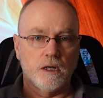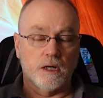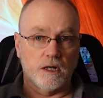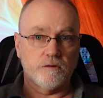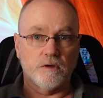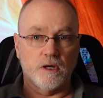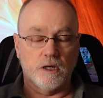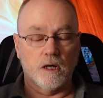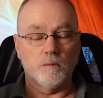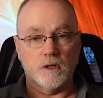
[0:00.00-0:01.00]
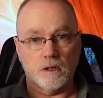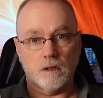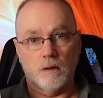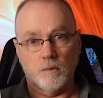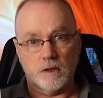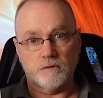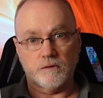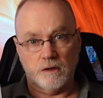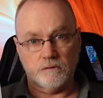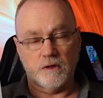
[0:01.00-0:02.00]
And I say, I'm gonna
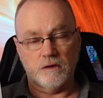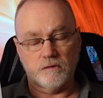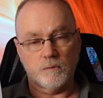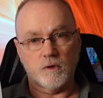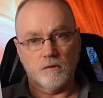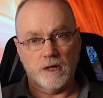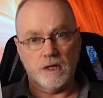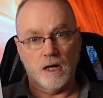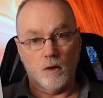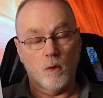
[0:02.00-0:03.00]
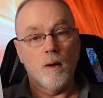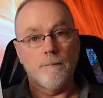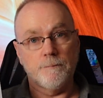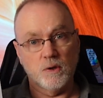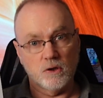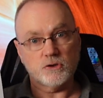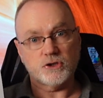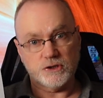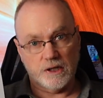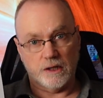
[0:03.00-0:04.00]
say something right now.
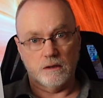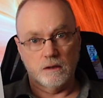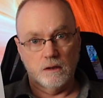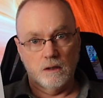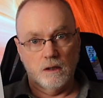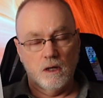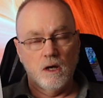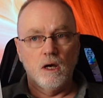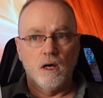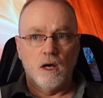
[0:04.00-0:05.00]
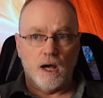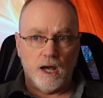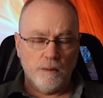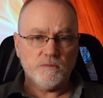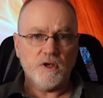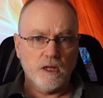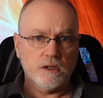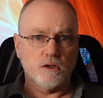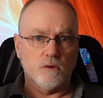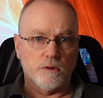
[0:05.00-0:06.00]
Bullshit. I'm
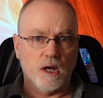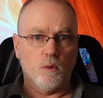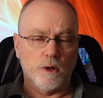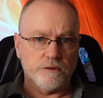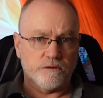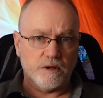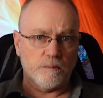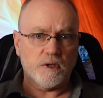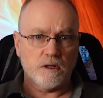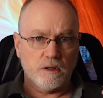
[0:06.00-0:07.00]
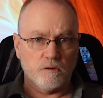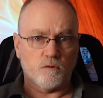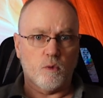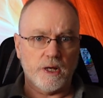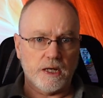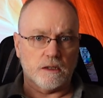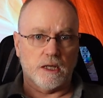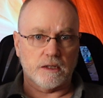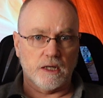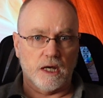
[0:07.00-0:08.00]
telling you that when something is weird
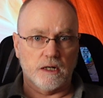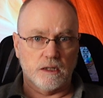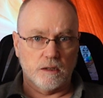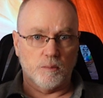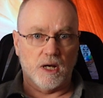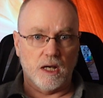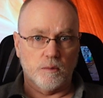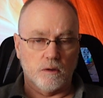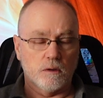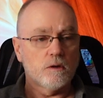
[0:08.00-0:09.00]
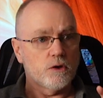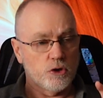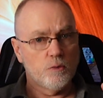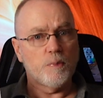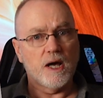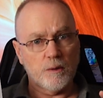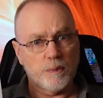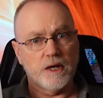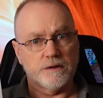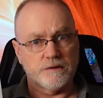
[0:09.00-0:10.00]
like that in the Bible, you better
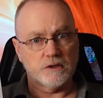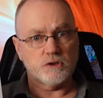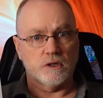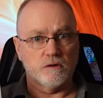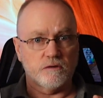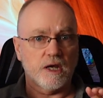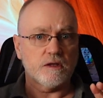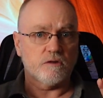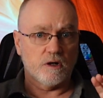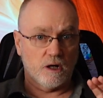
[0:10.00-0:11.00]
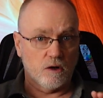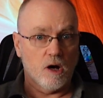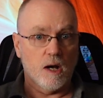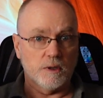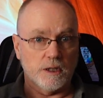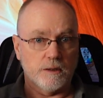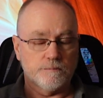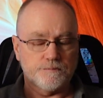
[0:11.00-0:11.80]
pay attention because that's an anomaly.